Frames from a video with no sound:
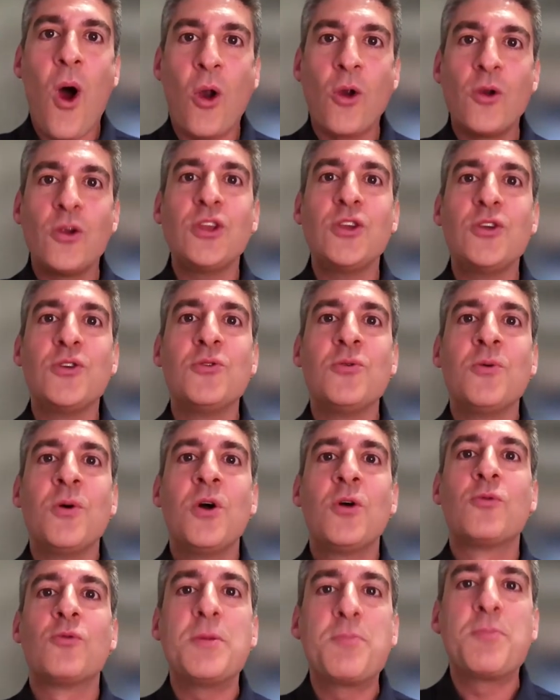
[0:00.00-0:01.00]
are
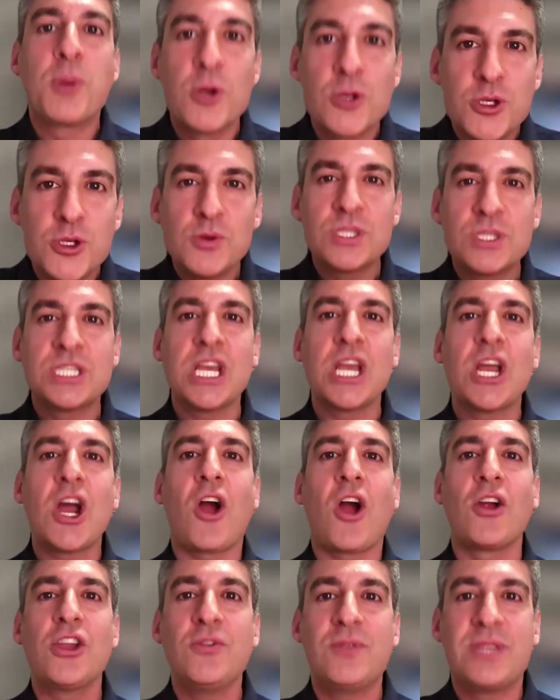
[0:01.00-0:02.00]
you
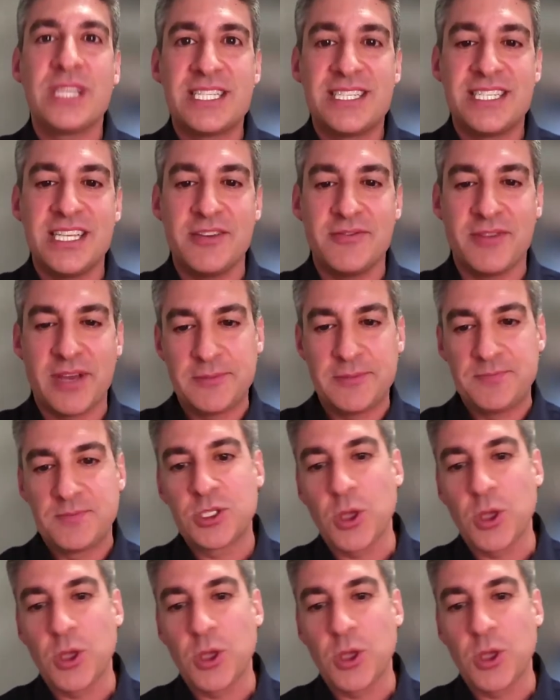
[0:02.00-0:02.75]
reproducing? Are you deceiving?